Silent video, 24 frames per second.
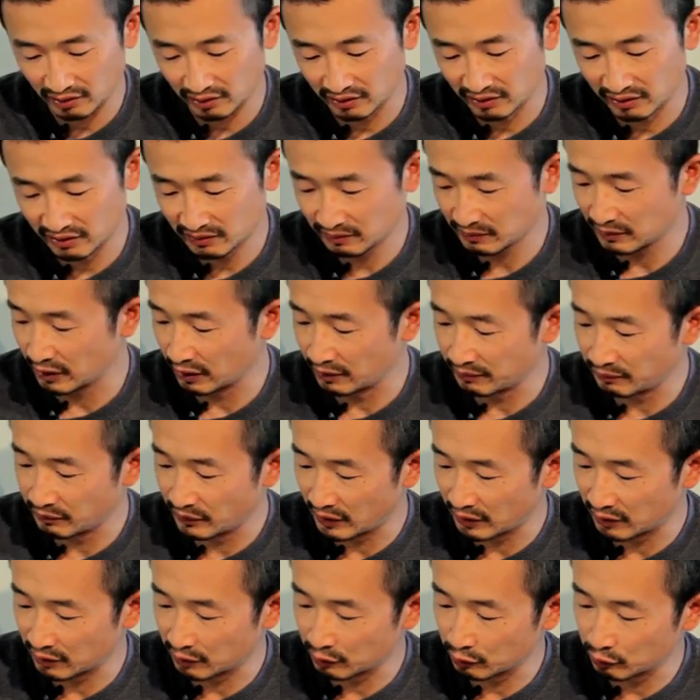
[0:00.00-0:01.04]
this
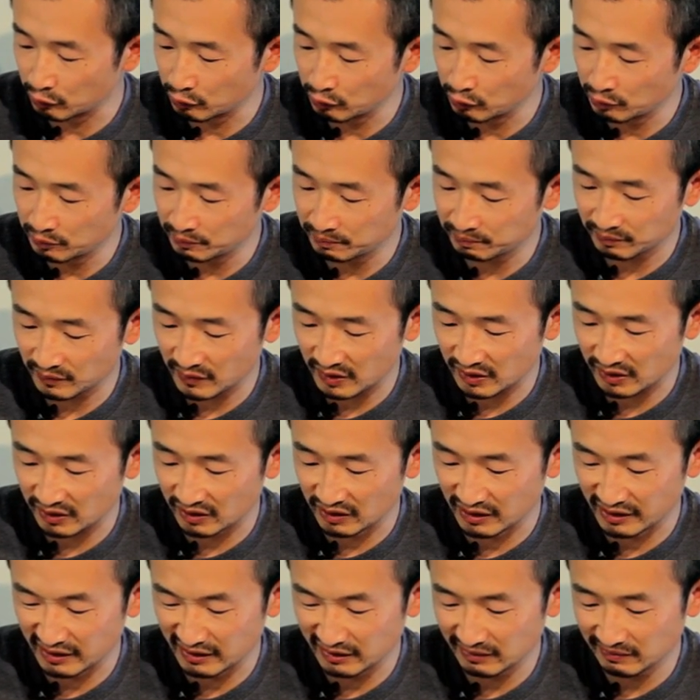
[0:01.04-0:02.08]
gunmetal
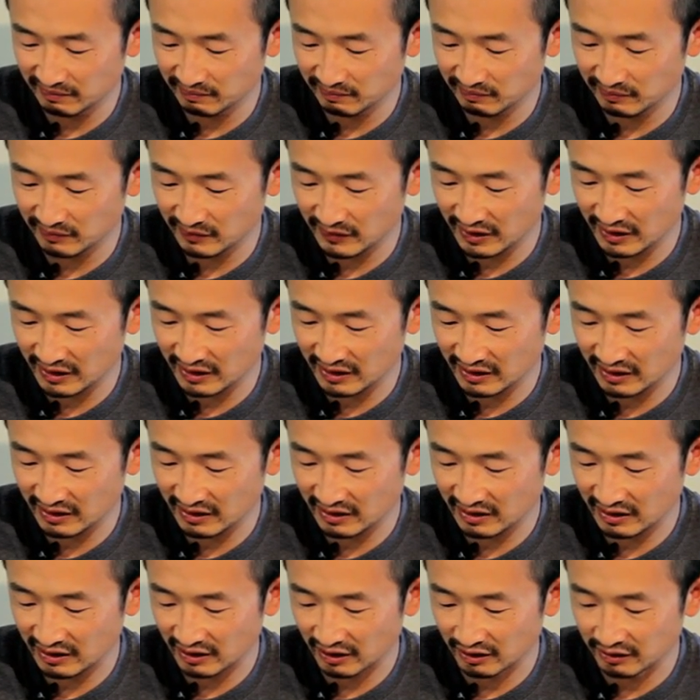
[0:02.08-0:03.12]
slate
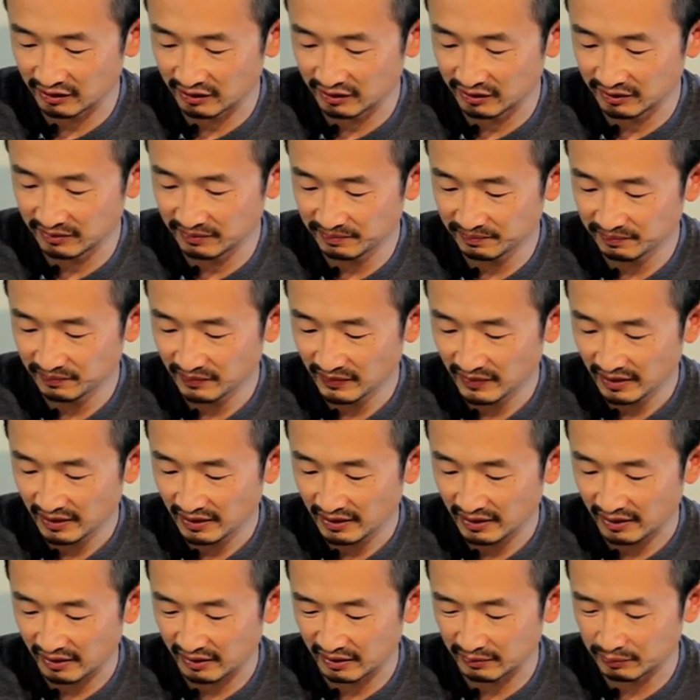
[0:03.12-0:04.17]
color.
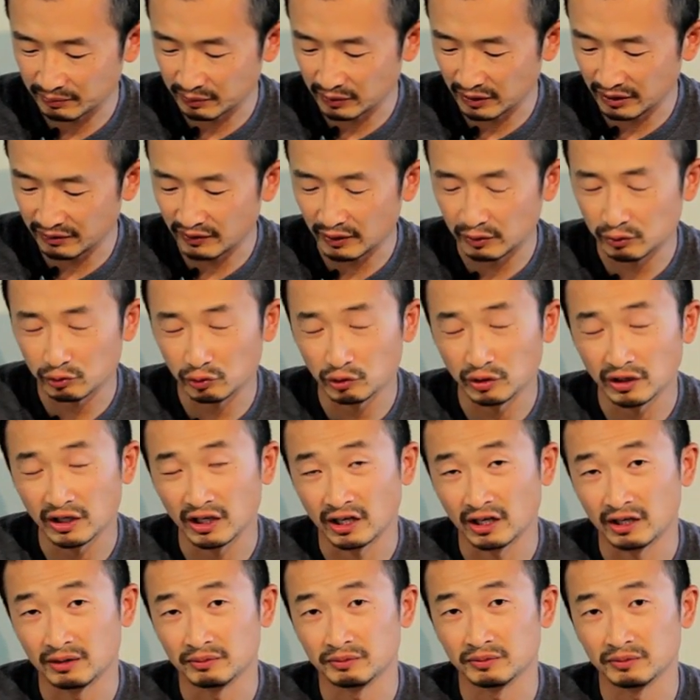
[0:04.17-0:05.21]
And I believe they do
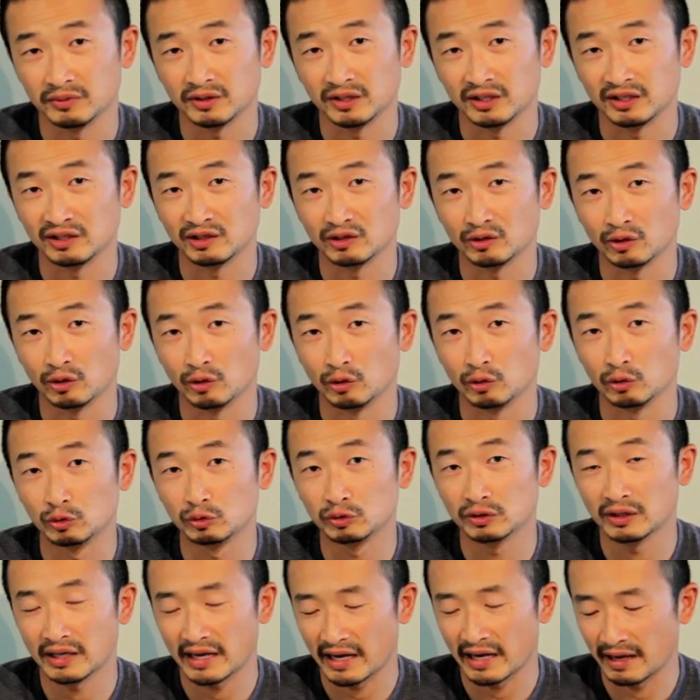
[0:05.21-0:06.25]
come in
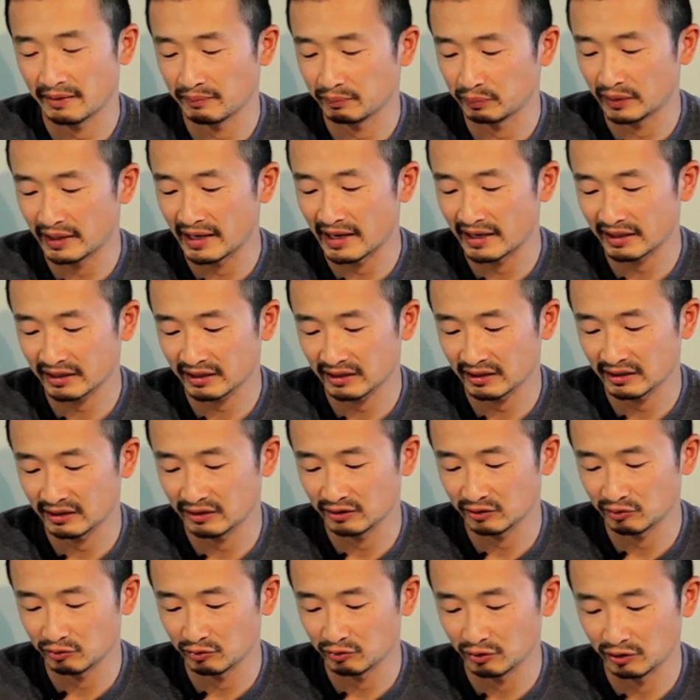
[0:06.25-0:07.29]
gold and black
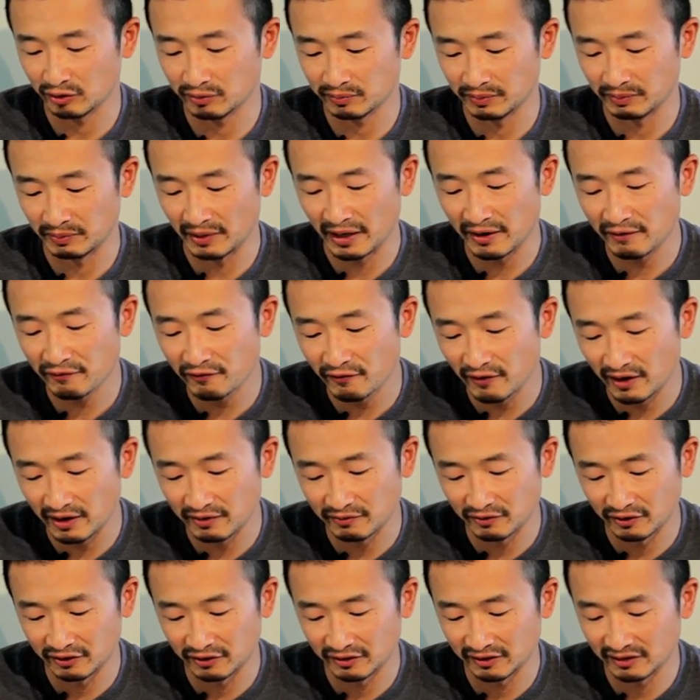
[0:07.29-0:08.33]
as well. But my
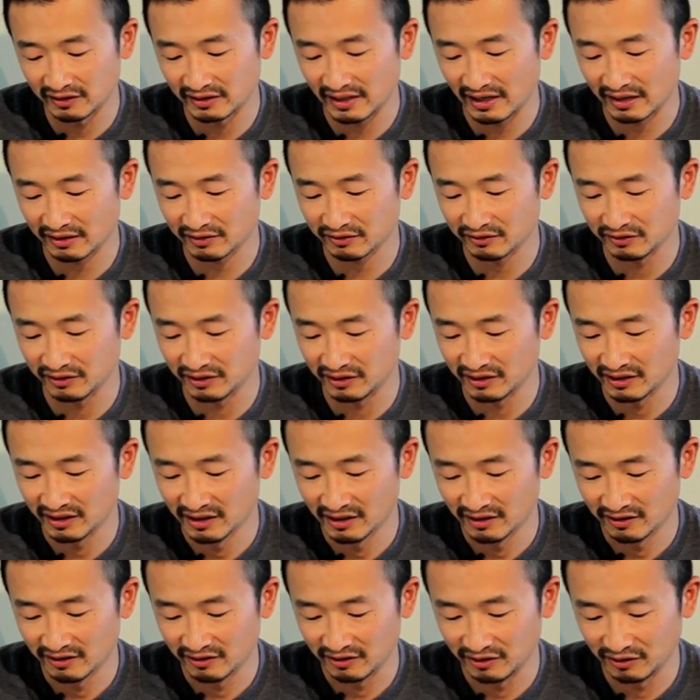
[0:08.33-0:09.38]
favorite is actually
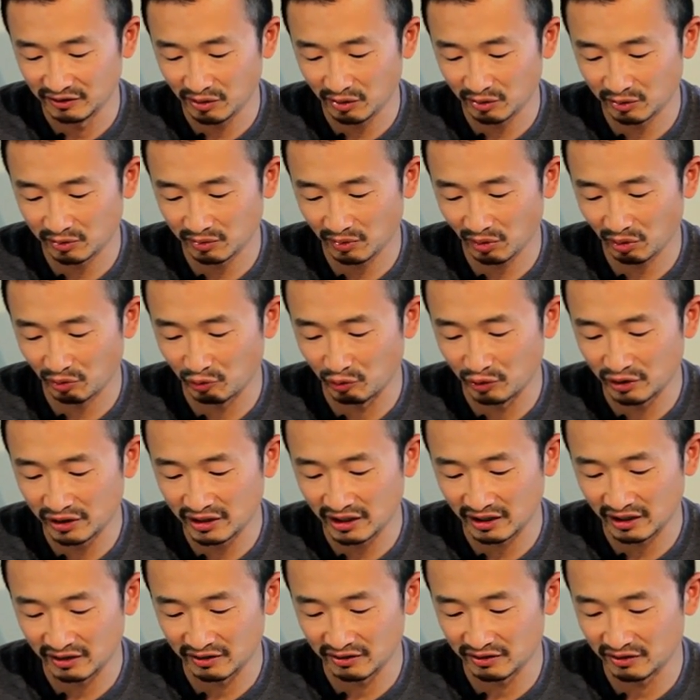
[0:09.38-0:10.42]
these three
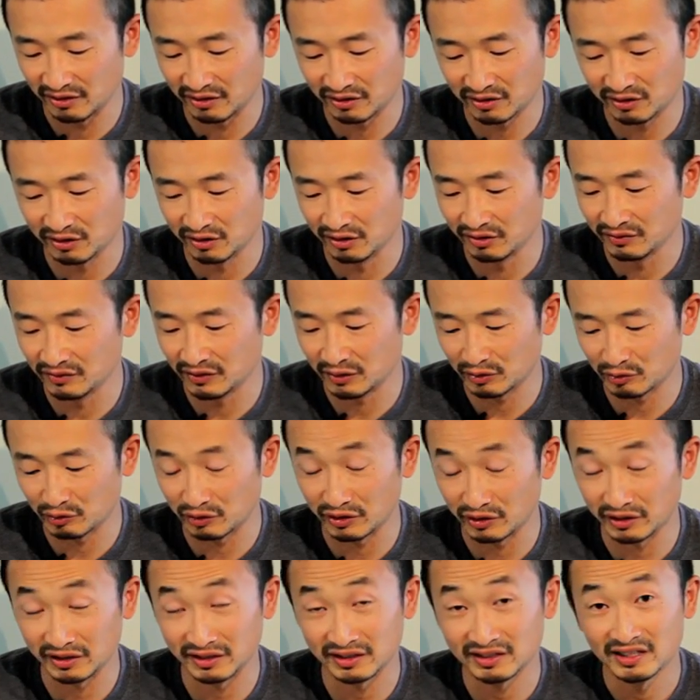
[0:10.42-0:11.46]
colors, the silver,
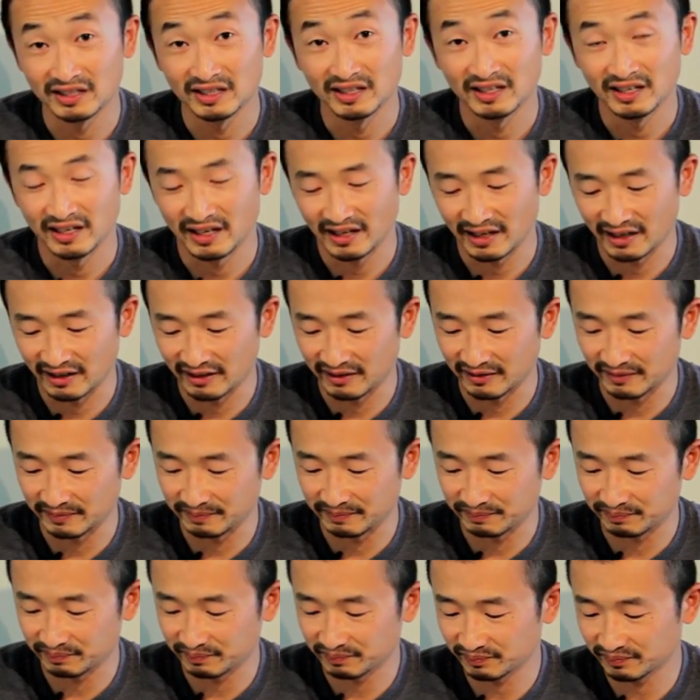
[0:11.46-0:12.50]
green,
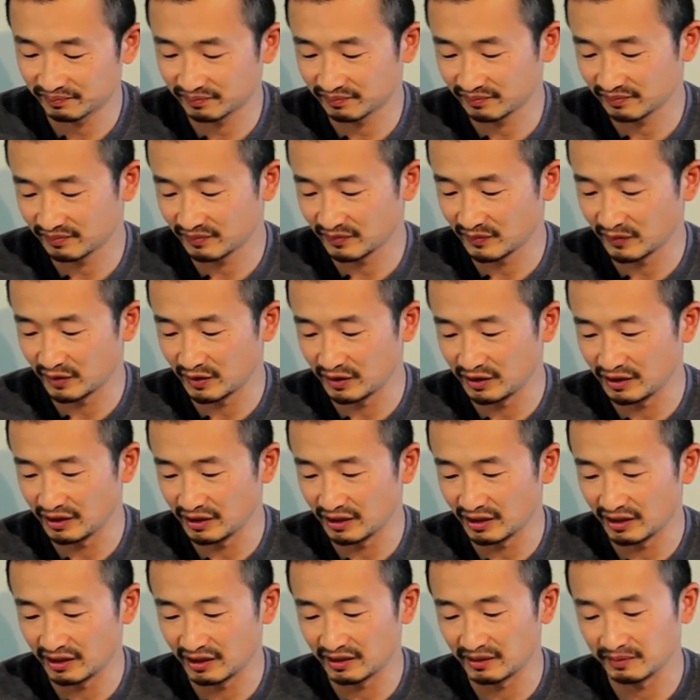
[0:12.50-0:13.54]
and the
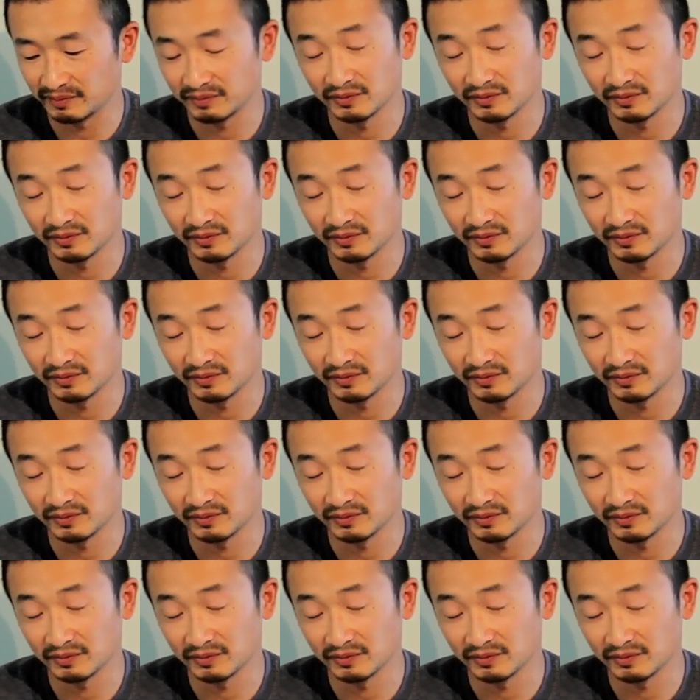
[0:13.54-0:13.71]
uh,